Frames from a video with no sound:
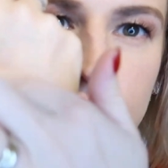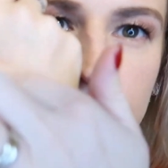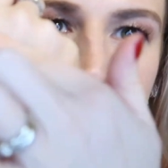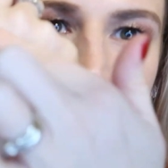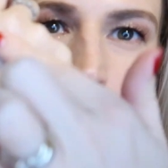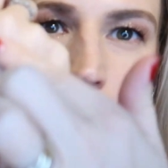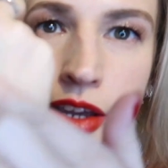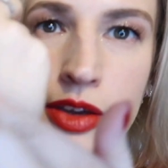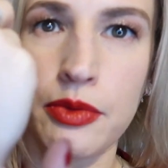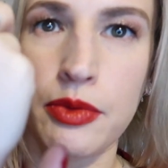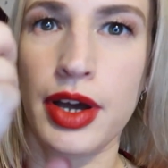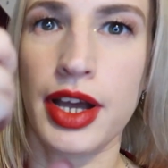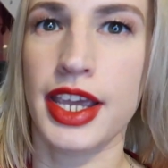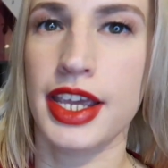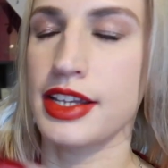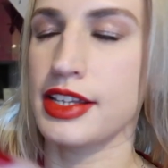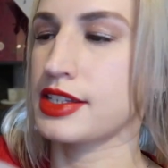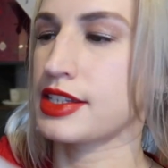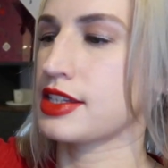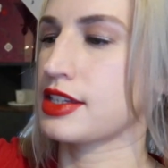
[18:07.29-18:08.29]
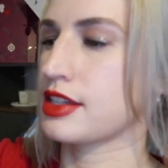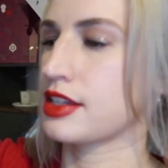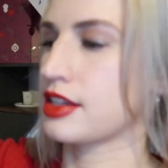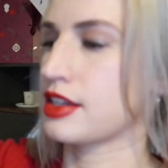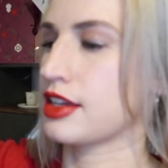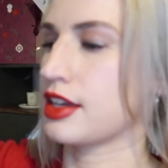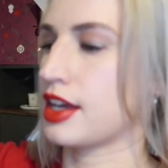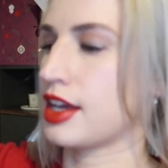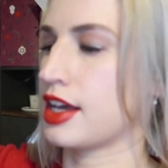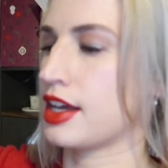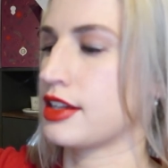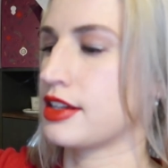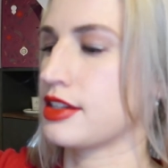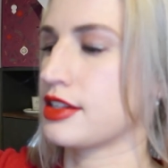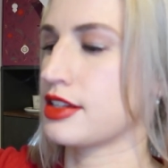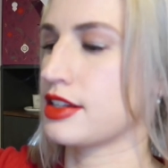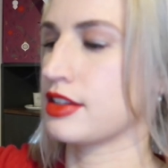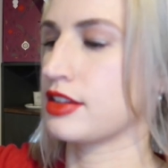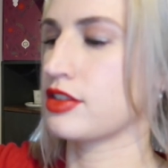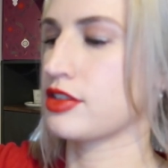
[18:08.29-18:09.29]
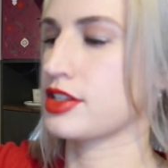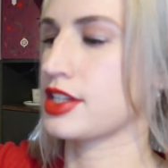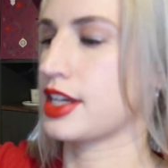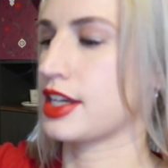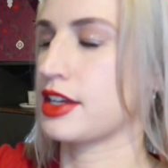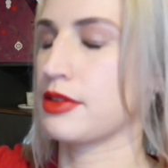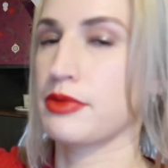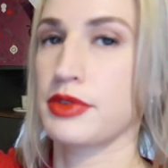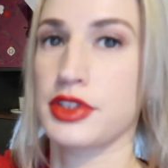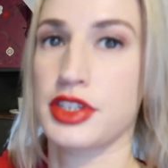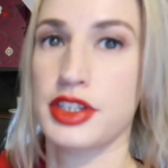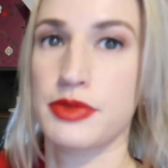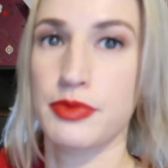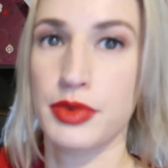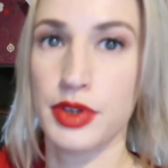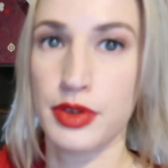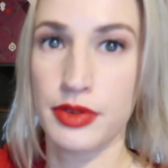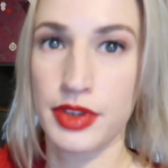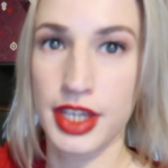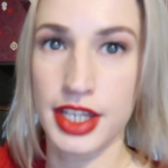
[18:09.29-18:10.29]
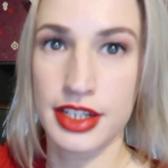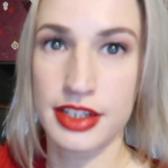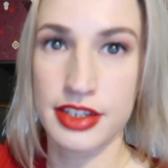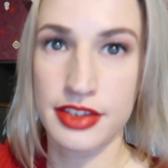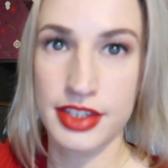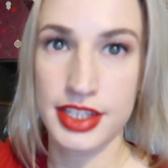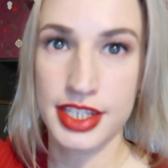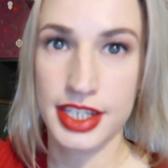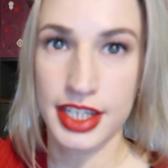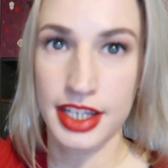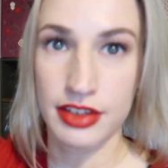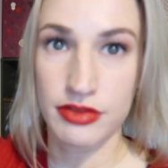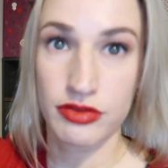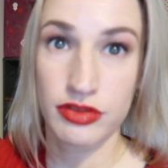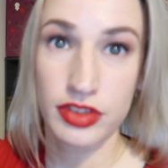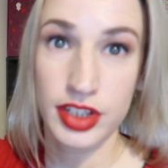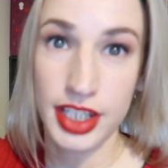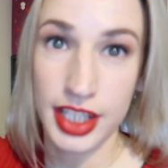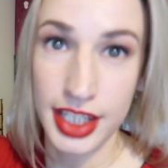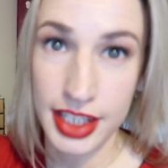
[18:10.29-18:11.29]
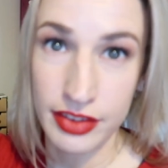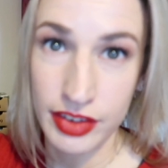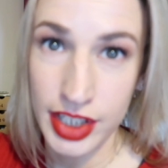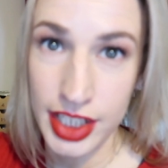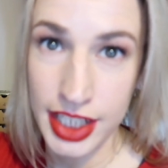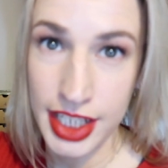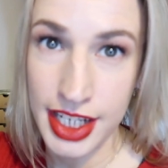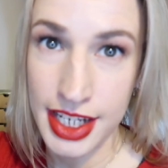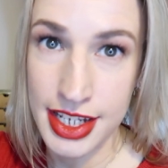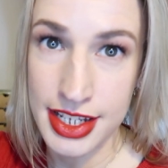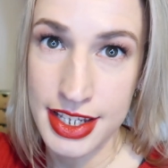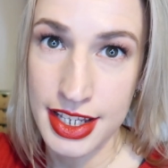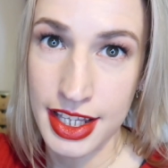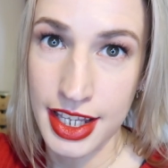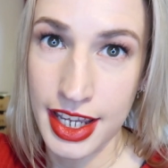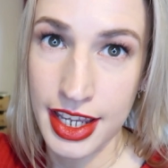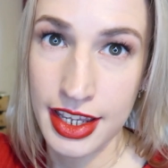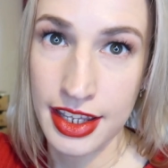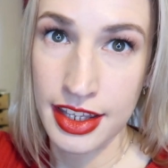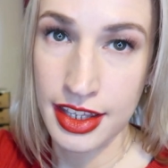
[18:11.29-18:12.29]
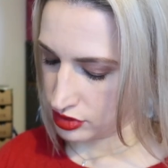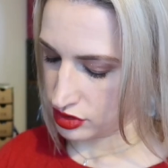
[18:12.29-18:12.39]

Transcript: lightweight, and it looks like it will smooth into the skin really, really easily.